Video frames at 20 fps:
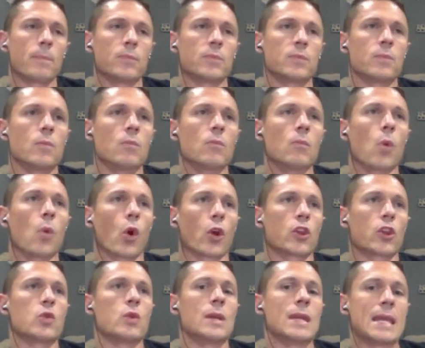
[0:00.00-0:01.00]
more
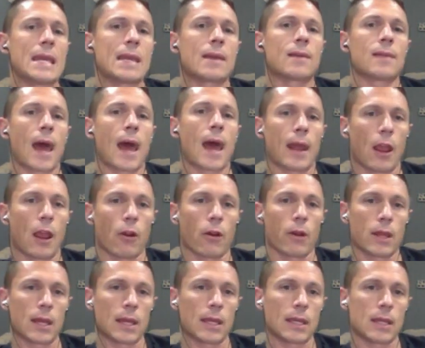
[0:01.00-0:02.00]
unique that
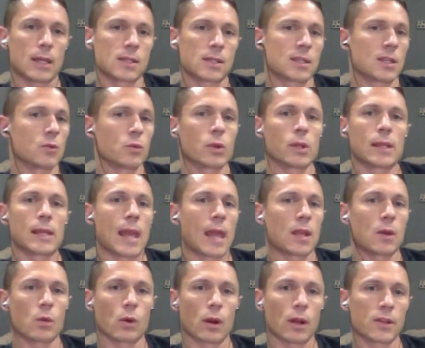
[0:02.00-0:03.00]
area is than really
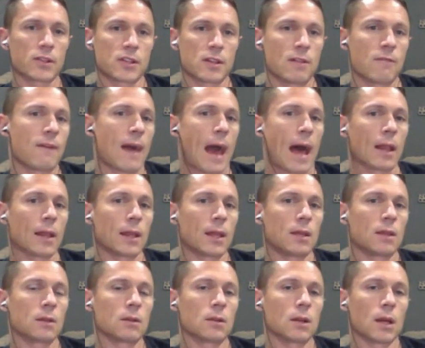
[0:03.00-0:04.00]
anywhere else in the
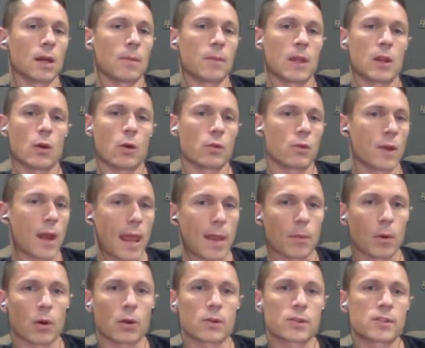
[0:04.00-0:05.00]
valley. They know their
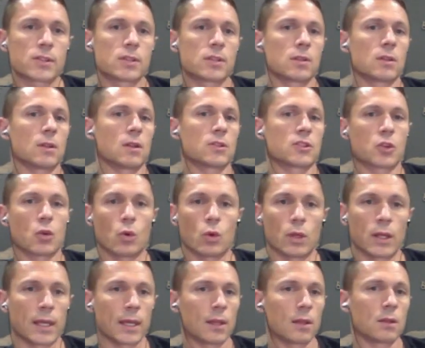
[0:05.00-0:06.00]
neighbors, the
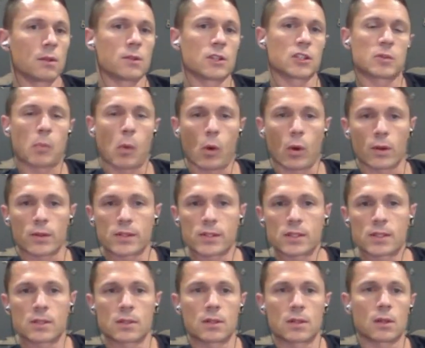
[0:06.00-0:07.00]
schooling, the
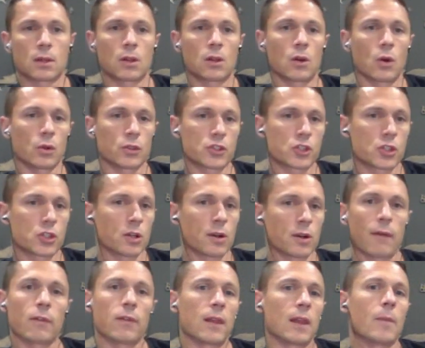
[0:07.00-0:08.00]
sports, the culture,
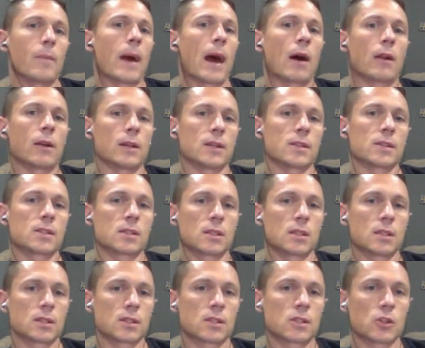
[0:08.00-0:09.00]
everything about it
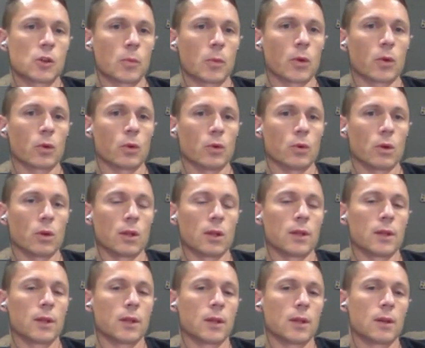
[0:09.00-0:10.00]
is super cool.
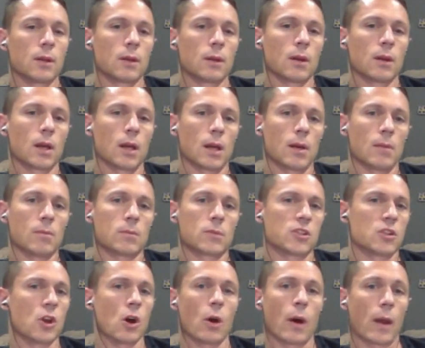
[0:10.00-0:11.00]

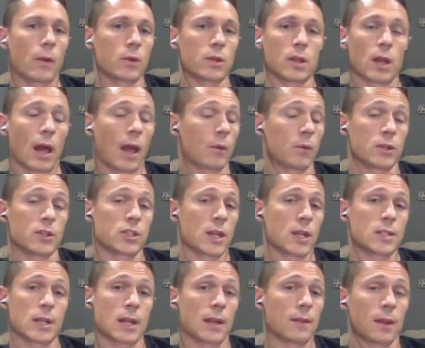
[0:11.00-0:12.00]
So no, I wouldn't
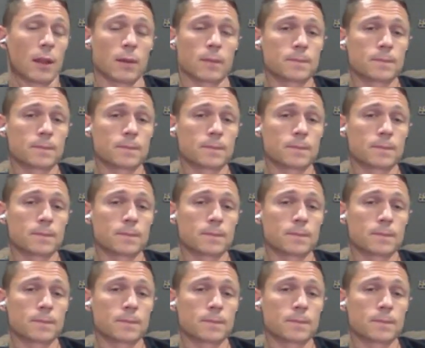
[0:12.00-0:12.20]
change anything.